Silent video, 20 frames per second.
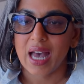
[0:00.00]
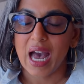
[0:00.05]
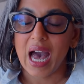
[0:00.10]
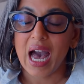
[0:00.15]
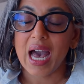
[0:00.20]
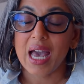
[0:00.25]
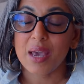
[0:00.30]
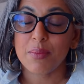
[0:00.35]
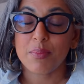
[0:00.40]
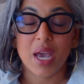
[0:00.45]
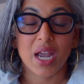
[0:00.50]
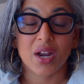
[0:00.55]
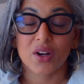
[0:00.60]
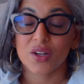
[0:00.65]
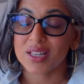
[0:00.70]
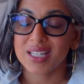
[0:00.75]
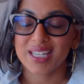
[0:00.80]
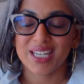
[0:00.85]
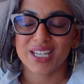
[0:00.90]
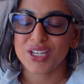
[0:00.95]
I
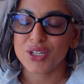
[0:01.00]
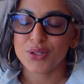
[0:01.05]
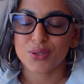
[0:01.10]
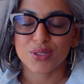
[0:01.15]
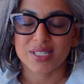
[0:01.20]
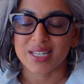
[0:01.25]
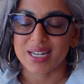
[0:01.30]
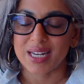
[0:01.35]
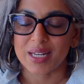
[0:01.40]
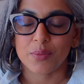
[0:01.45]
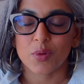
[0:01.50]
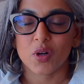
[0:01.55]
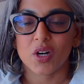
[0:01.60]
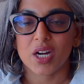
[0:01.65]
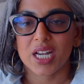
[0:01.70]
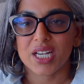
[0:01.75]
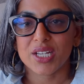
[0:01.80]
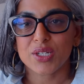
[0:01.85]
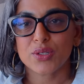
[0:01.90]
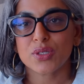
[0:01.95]
barely use anymore.
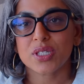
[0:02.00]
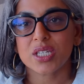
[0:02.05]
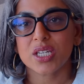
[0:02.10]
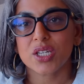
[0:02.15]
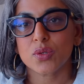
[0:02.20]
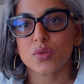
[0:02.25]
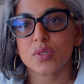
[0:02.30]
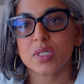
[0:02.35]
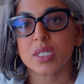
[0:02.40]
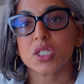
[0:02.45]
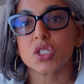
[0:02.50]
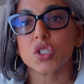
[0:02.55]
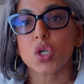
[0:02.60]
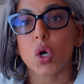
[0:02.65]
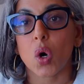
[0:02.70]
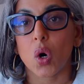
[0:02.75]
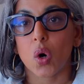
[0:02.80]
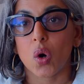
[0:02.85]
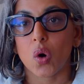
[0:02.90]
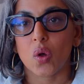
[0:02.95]
I used to use this
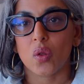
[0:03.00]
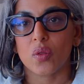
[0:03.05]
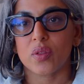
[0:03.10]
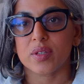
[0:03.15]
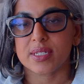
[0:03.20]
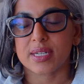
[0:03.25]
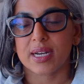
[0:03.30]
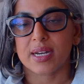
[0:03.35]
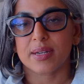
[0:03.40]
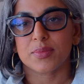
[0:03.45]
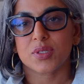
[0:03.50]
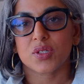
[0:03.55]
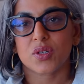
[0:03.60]
all the time.